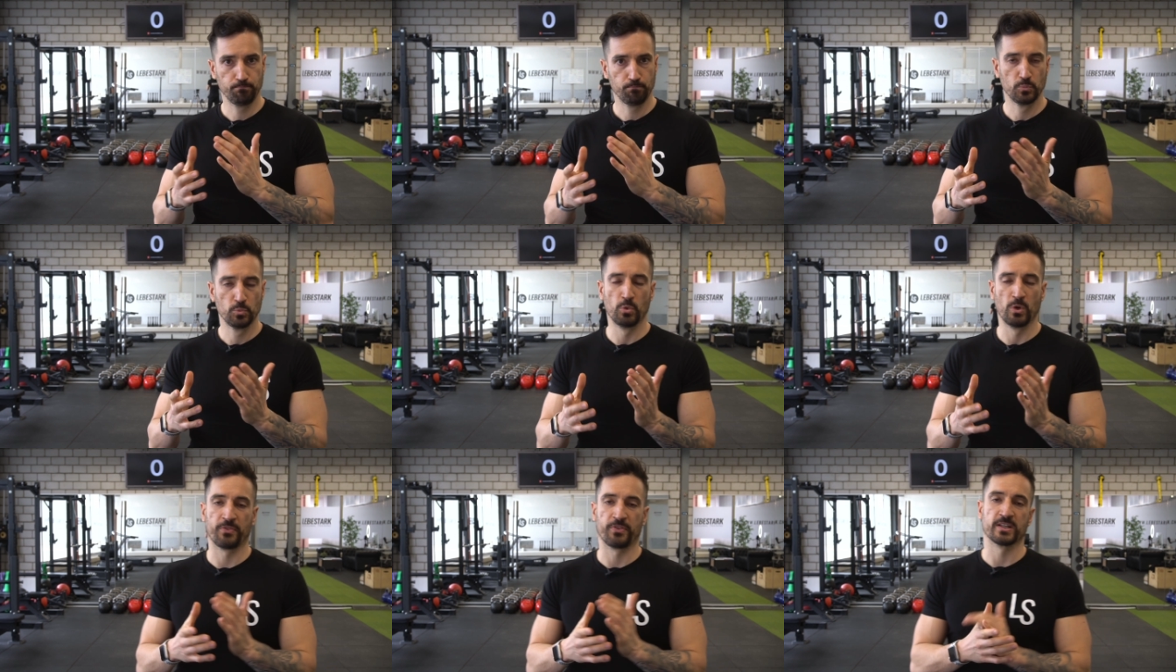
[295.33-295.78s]

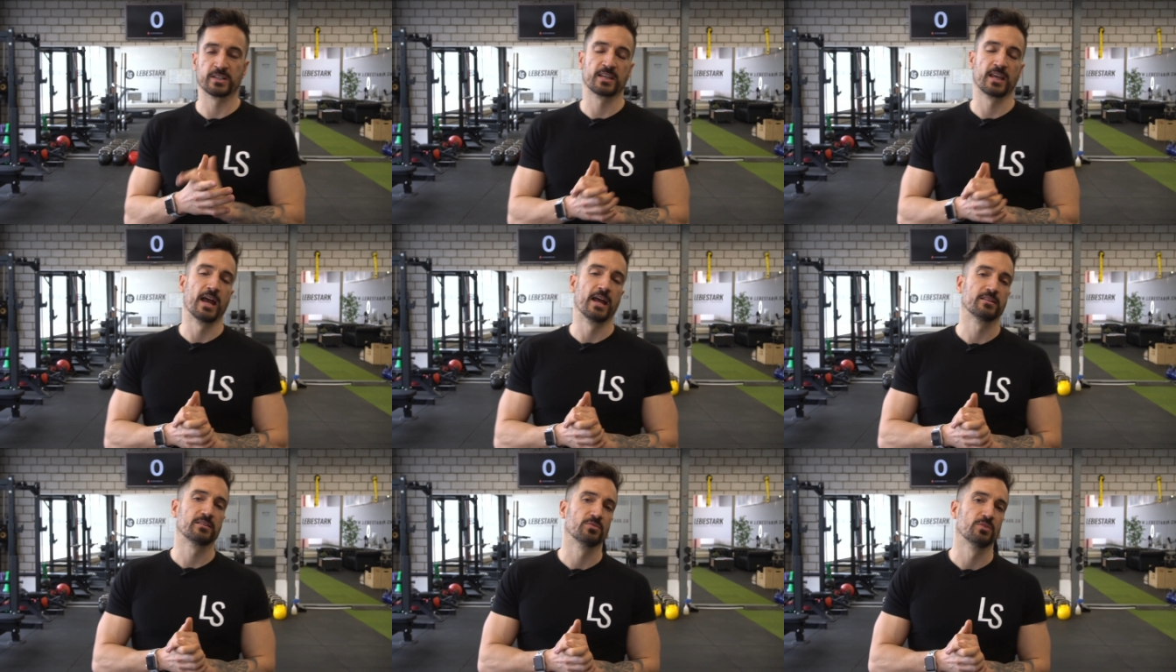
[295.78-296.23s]
with this
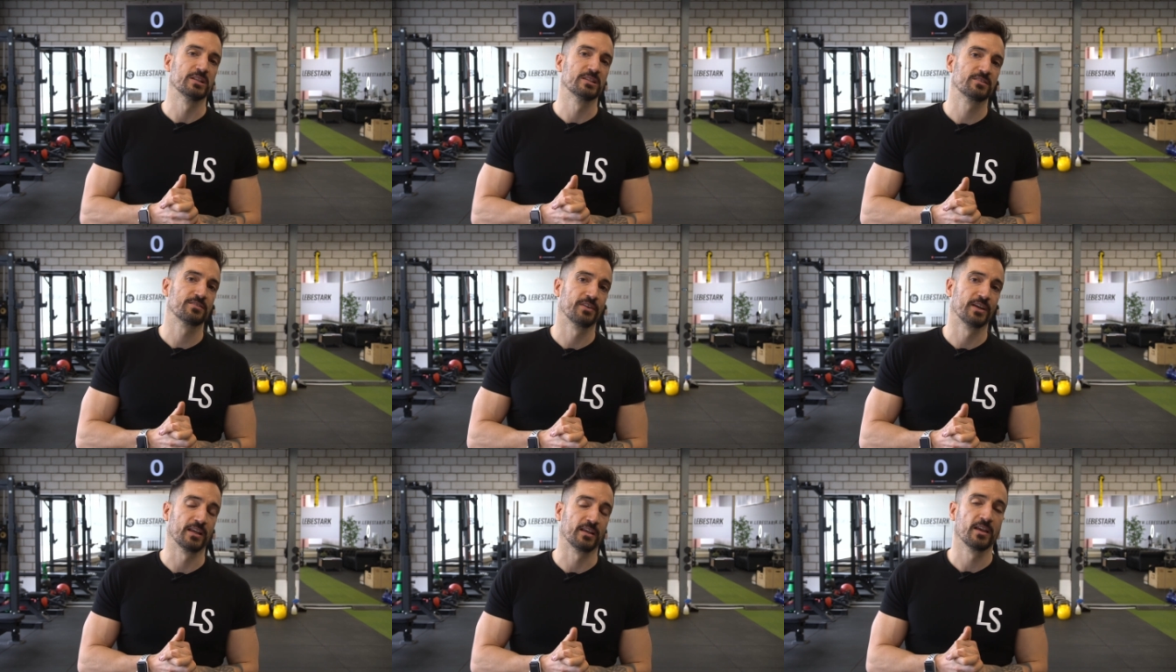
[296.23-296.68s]
hand-to-hand
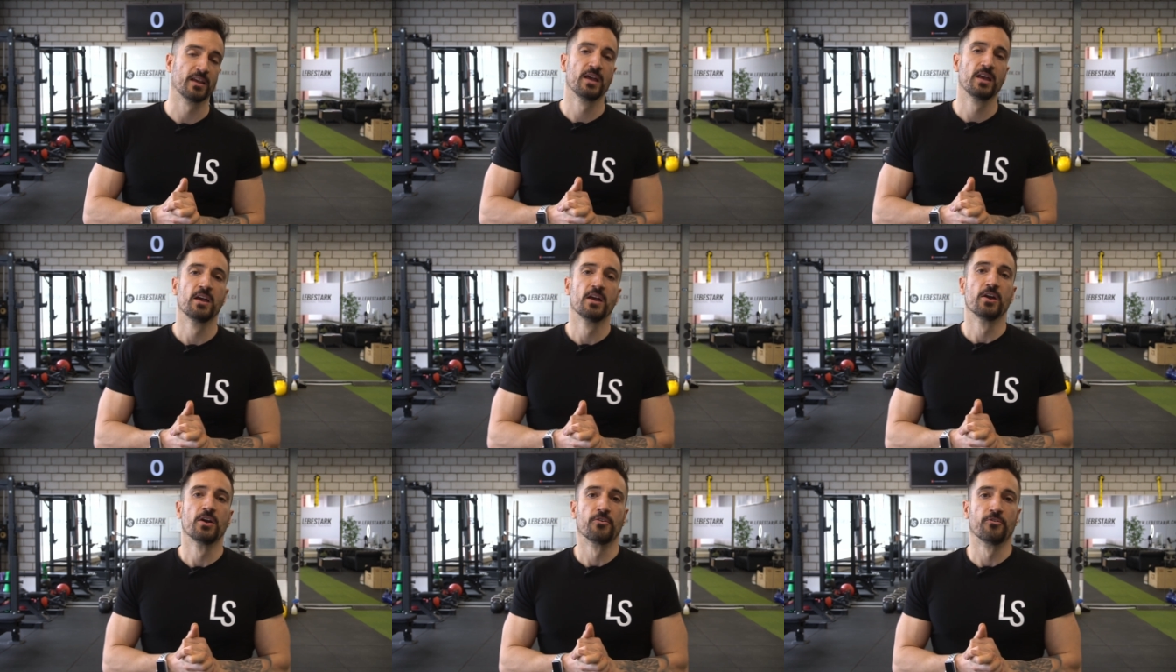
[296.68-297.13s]
swing
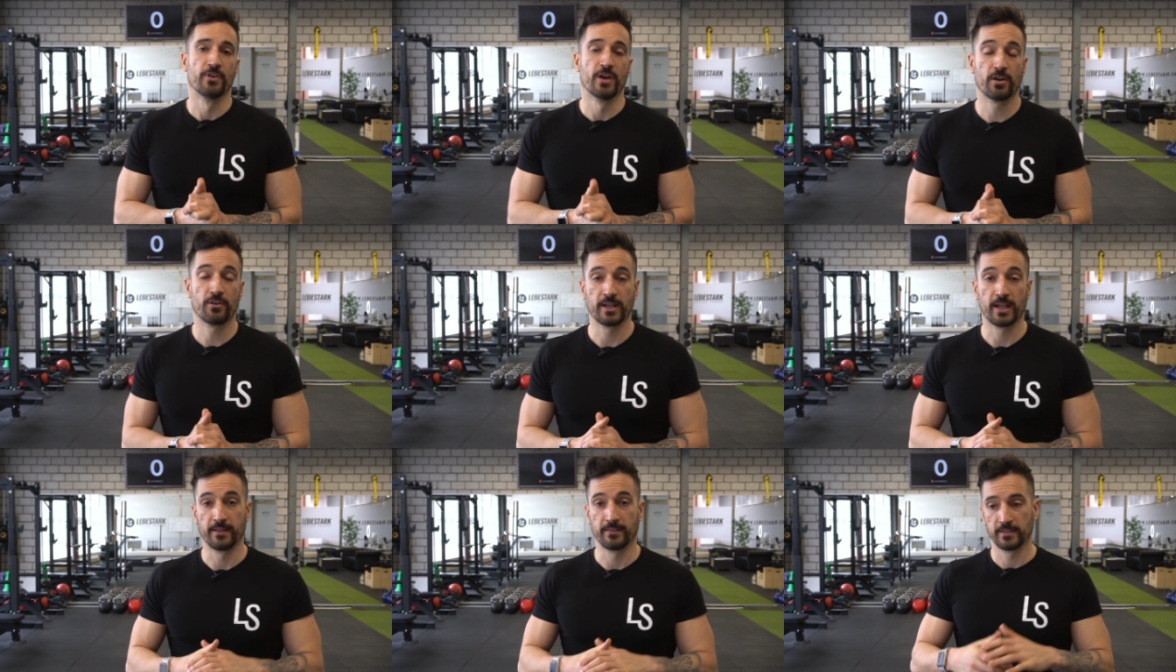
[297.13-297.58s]

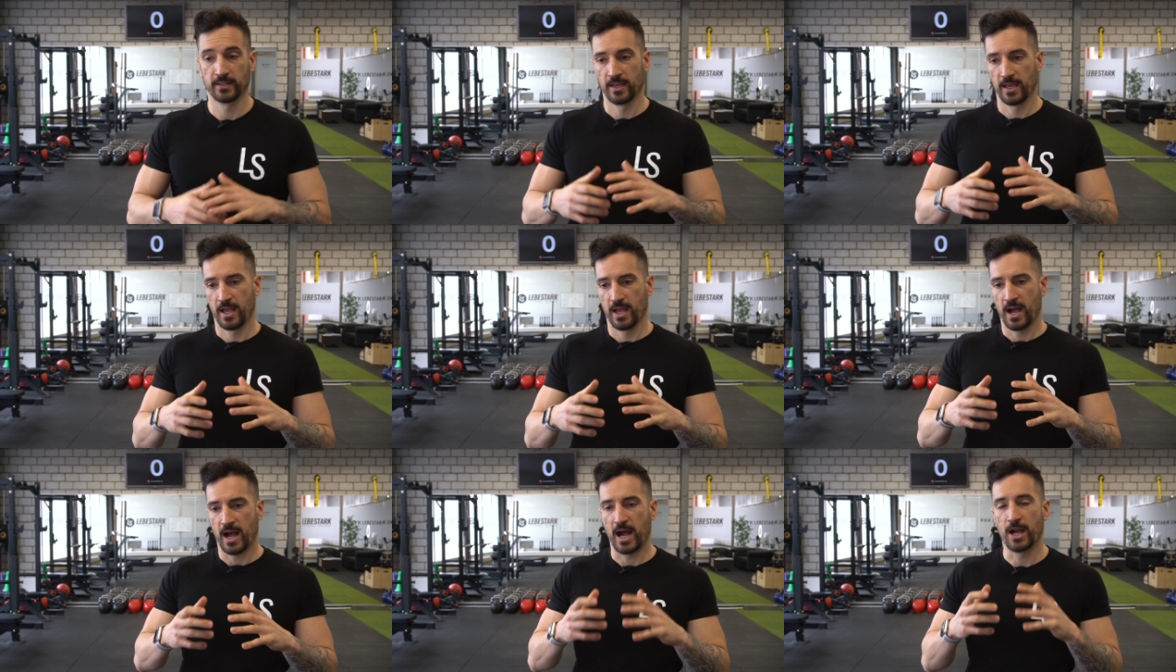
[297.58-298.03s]
variant,
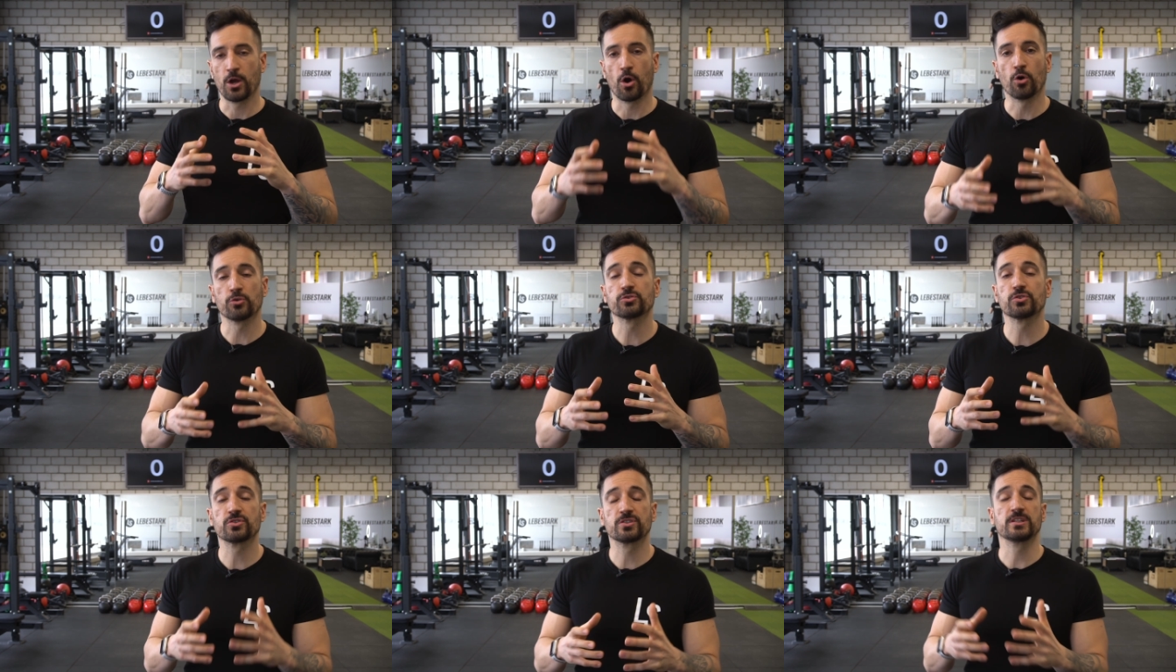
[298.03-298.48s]
I
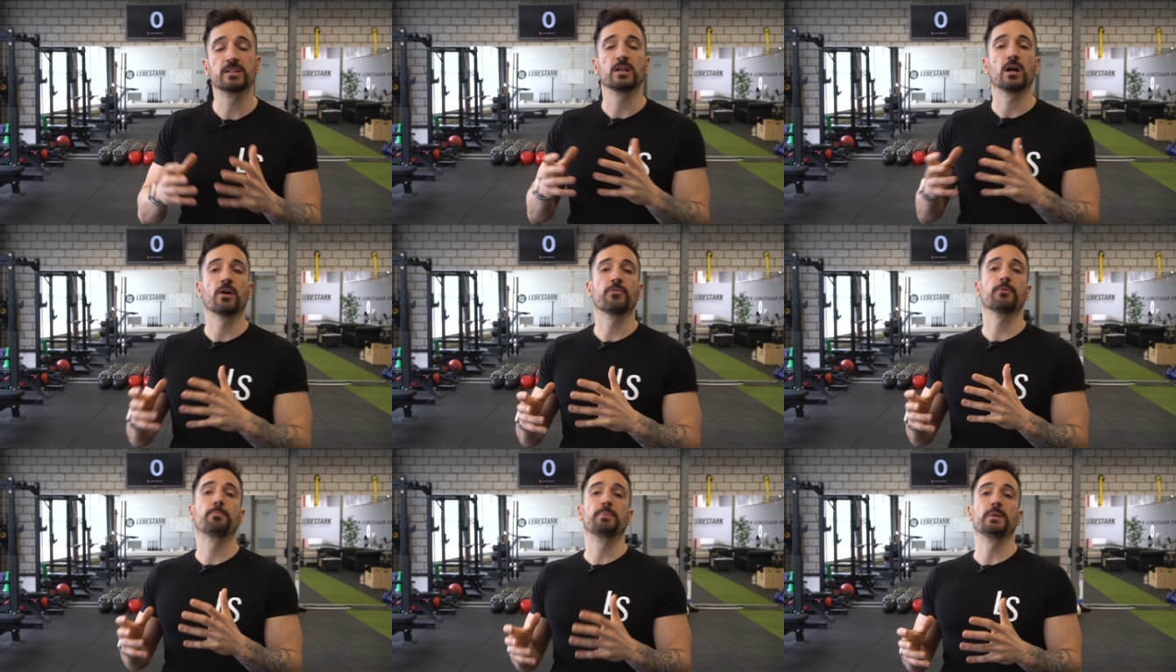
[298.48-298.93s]
also see
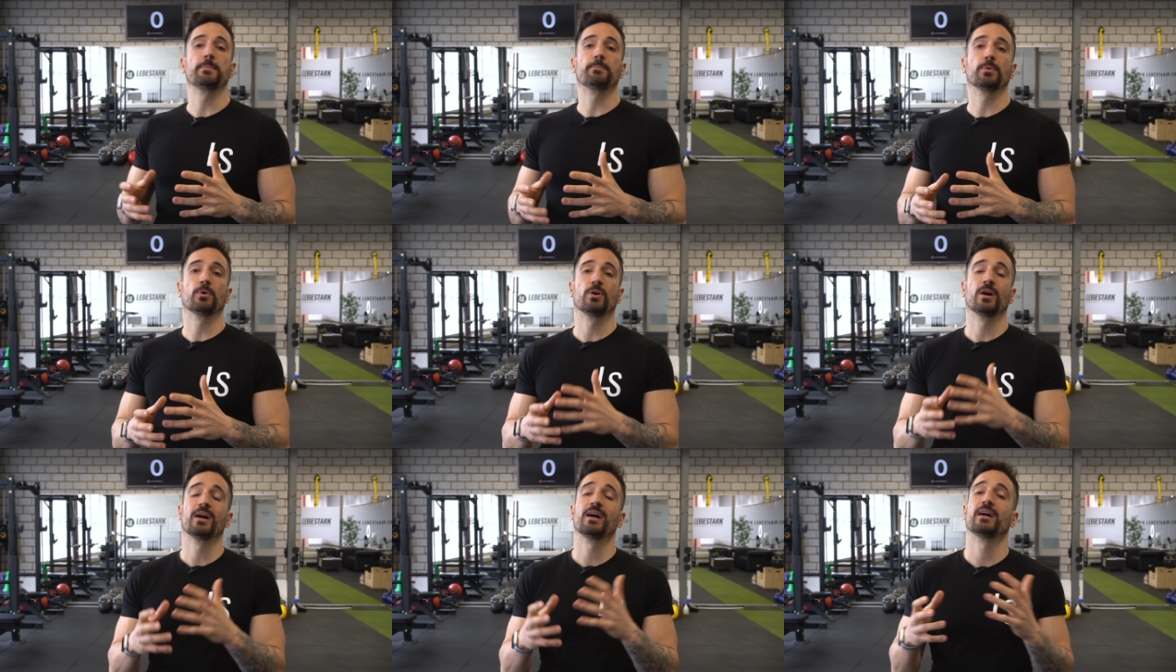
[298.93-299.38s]
other
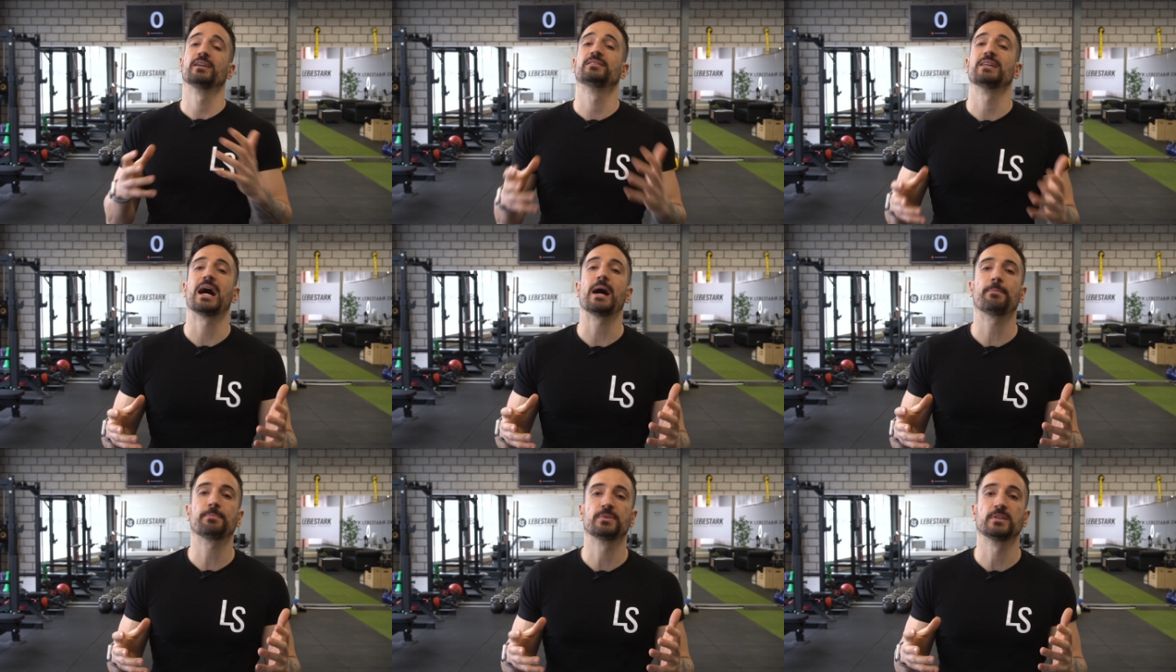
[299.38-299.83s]
people
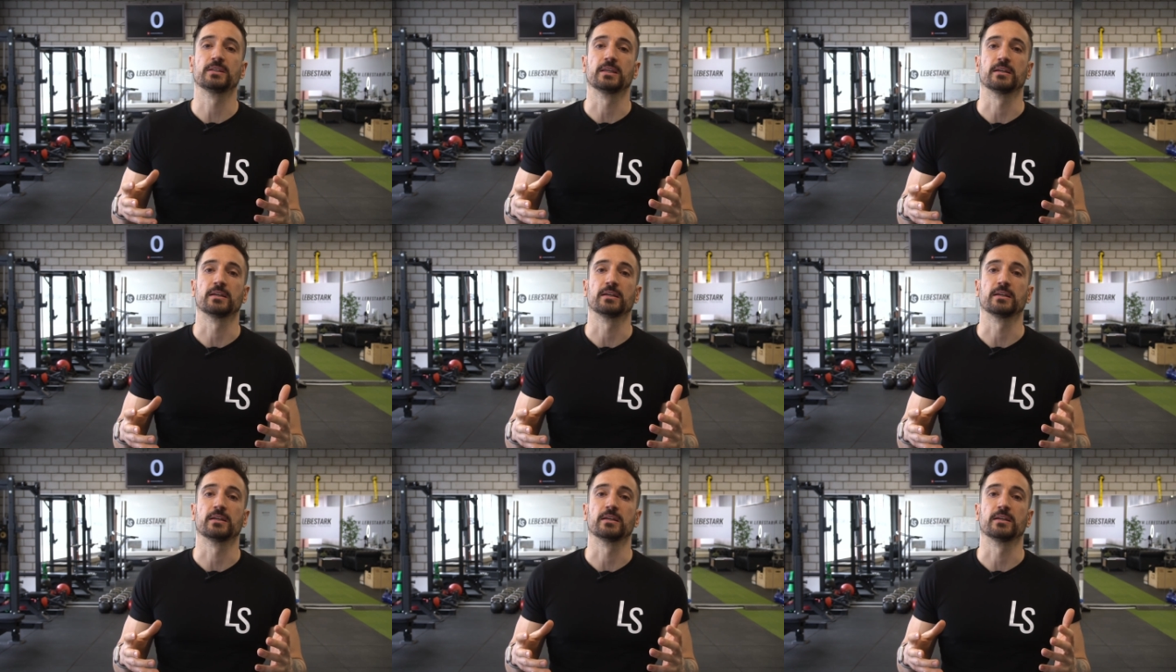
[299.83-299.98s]
adapting